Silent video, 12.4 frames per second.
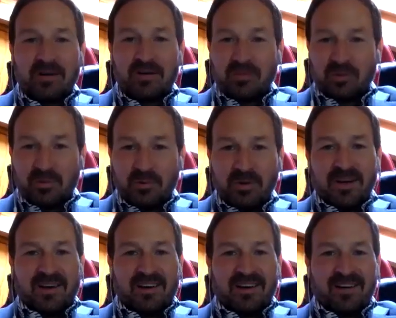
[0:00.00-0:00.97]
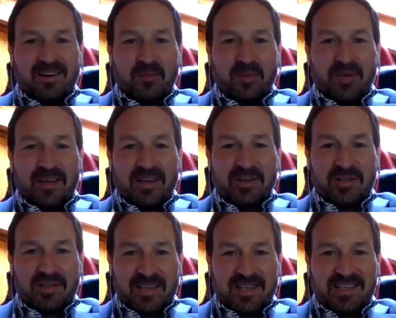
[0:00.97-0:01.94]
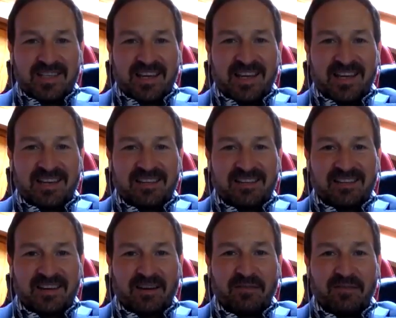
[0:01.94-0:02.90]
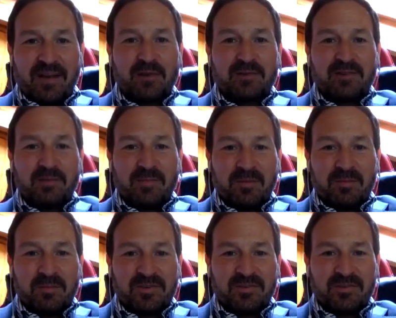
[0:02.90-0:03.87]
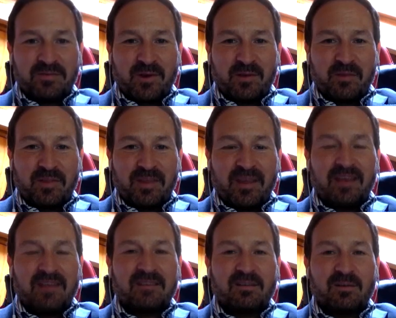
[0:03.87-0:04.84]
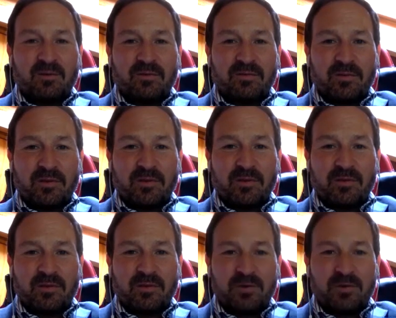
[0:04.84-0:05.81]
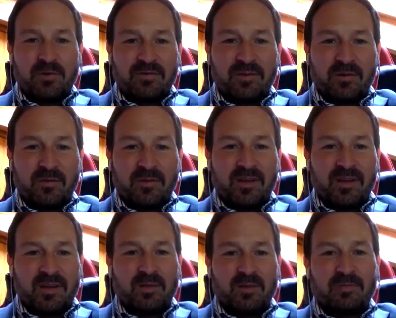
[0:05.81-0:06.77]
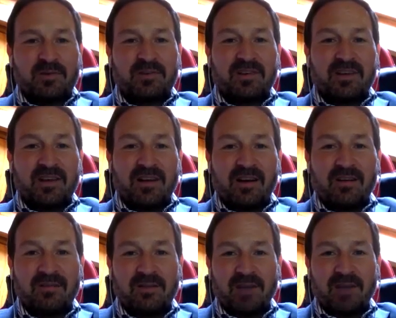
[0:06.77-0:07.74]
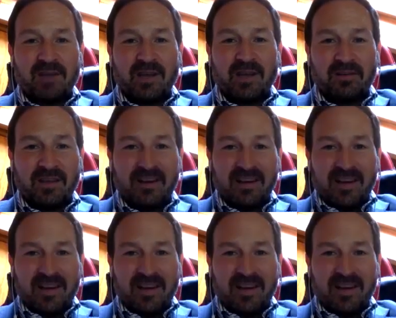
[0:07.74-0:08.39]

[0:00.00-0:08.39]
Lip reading: two PhDs and faculty members from the Institute for the Future from the University of Nicosia.